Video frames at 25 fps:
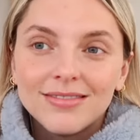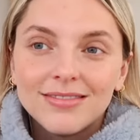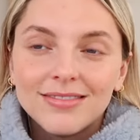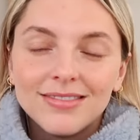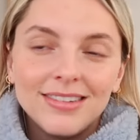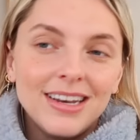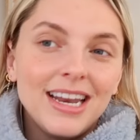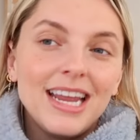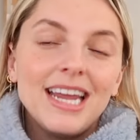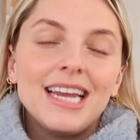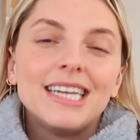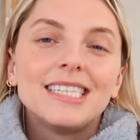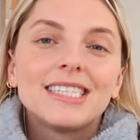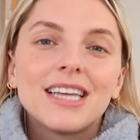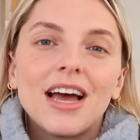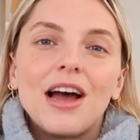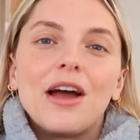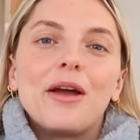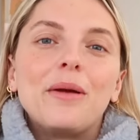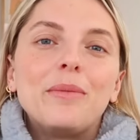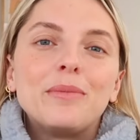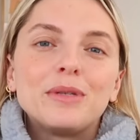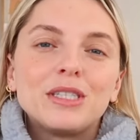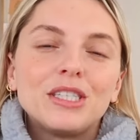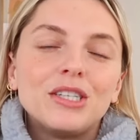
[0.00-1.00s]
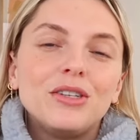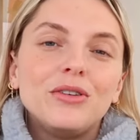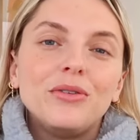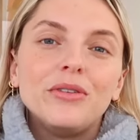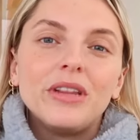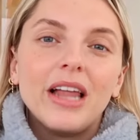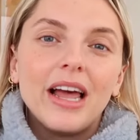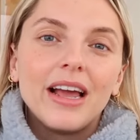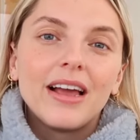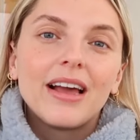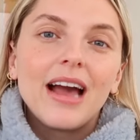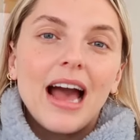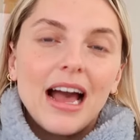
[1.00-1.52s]
need time to
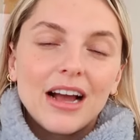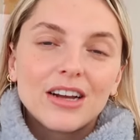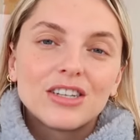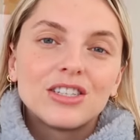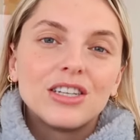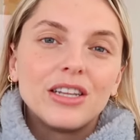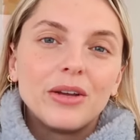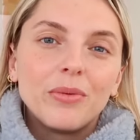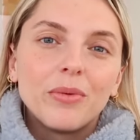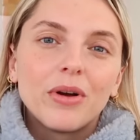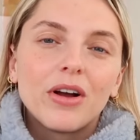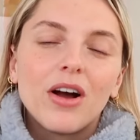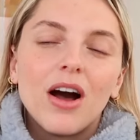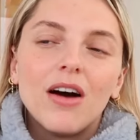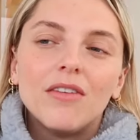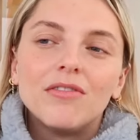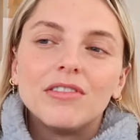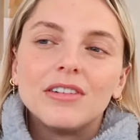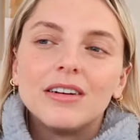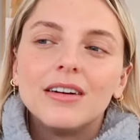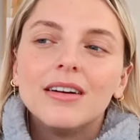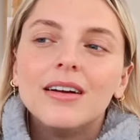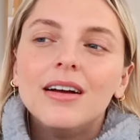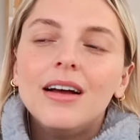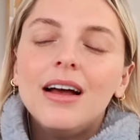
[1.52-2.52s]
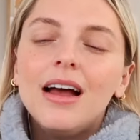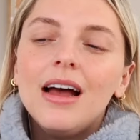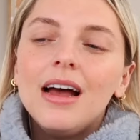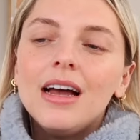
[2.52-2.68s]
like actually recover.